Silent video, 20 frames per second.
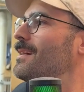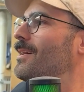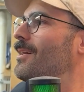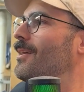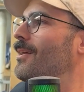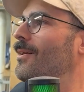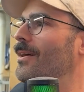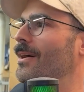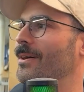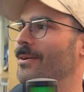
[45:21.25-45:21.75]

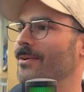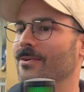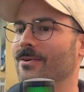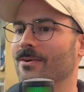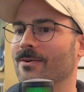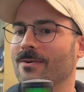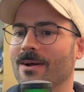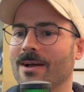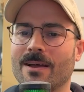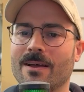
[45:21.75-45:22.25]
oh, I don't
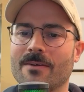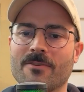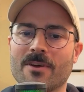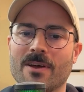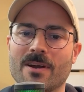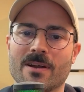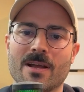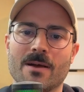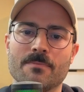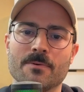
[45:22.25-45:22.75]
know. I've
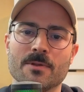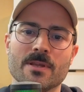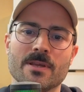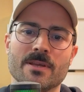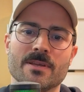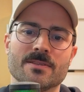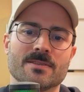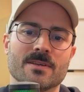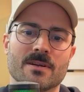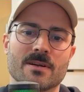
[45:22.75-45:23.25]
got a couple
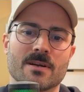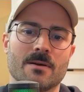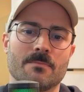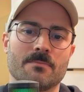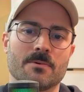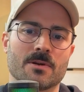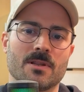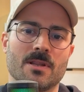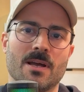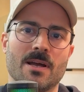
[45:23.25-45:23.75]
leads on a
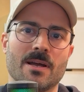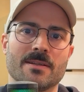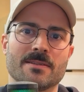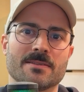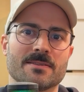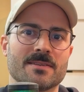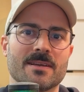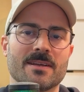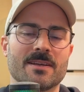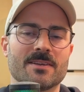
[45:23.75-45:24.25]
couple
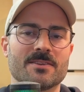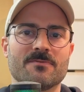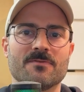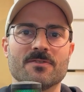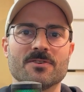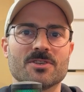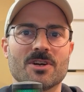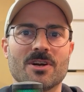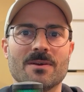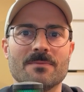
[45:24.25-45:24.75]
clients, I guess, for
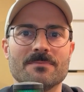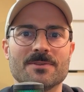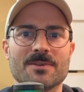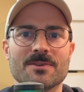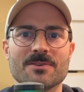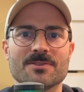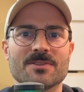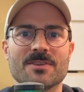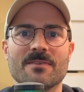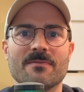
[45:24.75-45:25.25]
jobs.
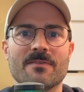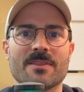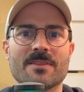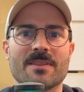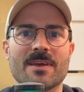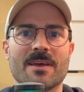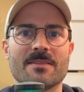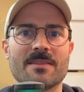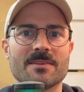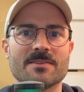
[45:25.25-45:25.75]
I'll just leave it at
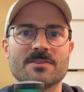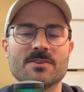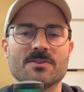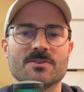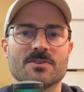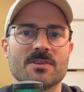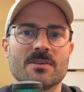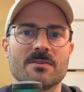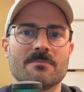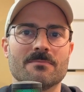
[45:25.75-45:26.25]
that. That's
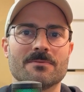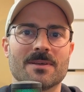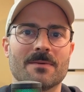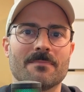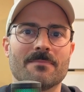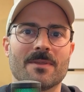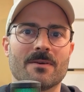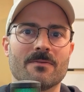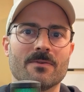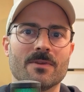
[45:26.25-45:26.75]
usually
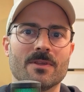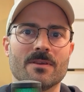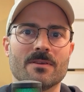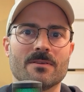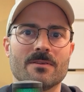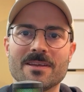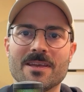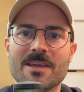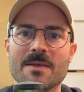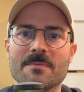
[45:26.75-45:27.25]
something that really
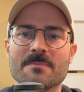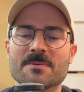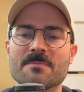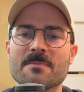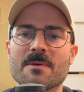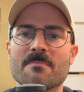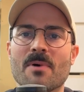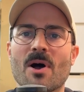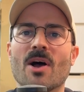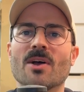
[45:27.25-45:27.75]
keeps
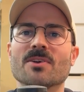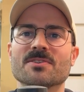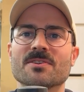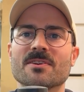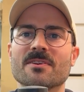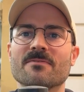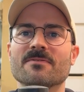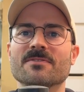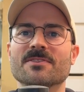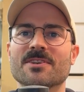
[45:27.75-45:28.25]
me
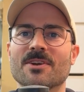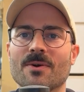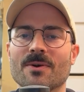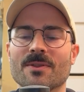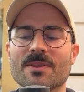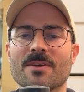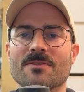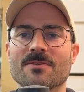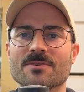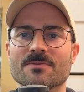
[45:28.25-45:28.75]
positive, is knowing
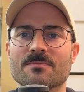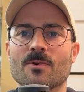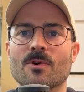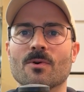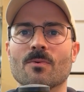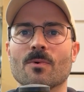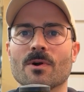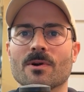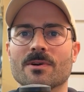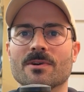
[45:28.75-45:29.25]
that there's more
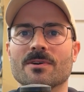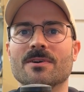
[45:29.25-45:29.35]
work